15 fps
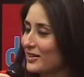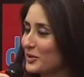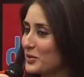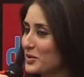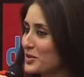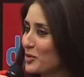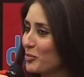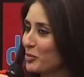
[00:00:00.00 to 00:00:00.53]

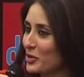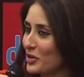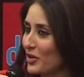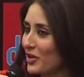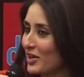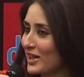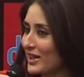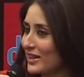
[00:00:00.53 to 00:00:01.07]
lose or put
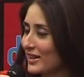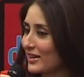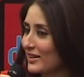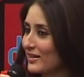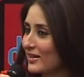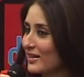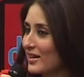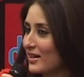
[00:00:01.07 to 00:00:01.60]
on. I think
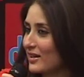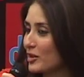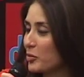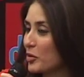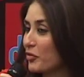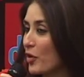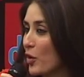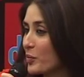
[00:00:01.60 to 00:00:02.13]
the
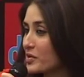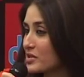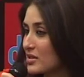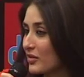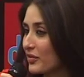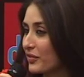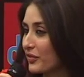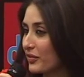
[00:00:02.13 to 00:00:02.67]

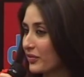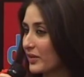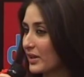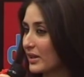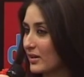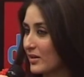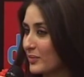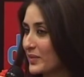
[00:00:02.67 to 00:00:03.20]
performance of
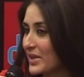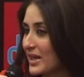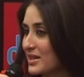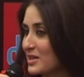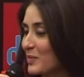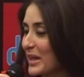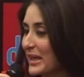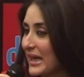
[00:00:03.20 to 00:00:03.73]
Iram, that
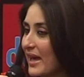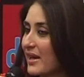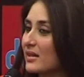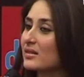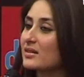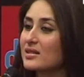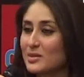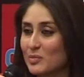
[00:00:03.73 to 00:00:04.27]
is my
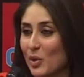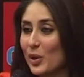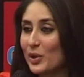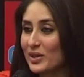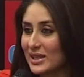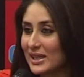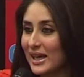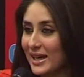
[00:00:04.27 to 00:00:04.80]
character, is more
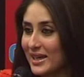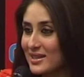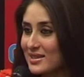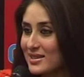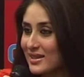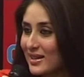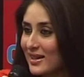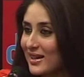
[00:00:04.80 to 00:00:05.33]
in the
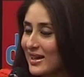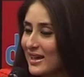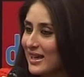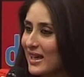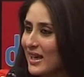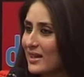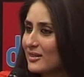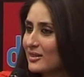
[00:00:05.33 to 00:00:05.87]
eyes.
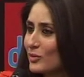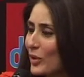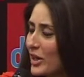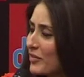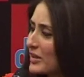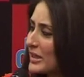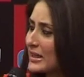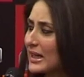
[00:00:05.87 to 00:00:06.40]
And
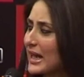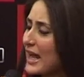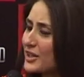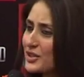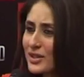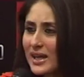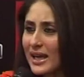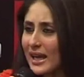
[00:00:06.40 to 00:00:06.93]
whatever little
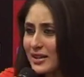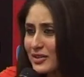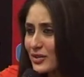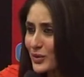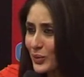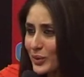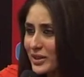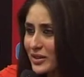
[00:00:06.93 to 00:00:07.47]
action I had
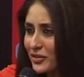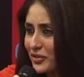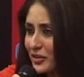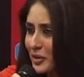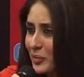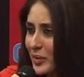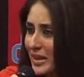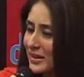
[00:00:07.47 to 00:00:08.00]
to do in the
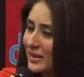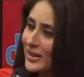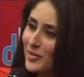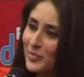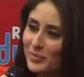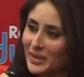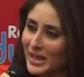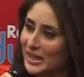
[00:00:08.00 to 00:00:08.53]
film, I think
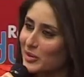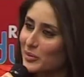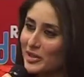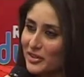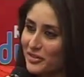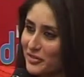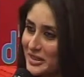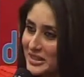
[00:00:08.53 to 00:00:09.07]
I'm
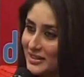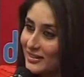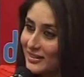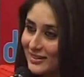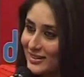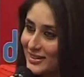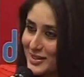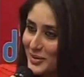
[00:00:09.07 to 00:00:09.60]
anyway a fit
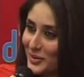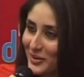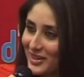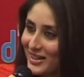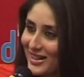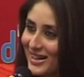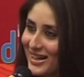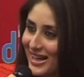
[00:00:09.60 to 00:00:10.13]
girl, so
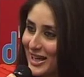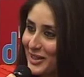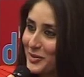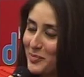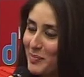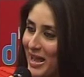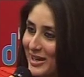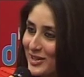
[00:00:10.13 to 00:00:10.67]
I
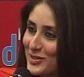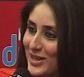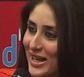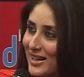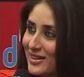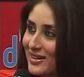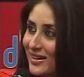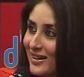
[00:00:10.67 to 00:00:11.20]
could manage
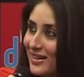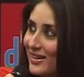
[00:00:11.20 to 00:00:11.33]
that.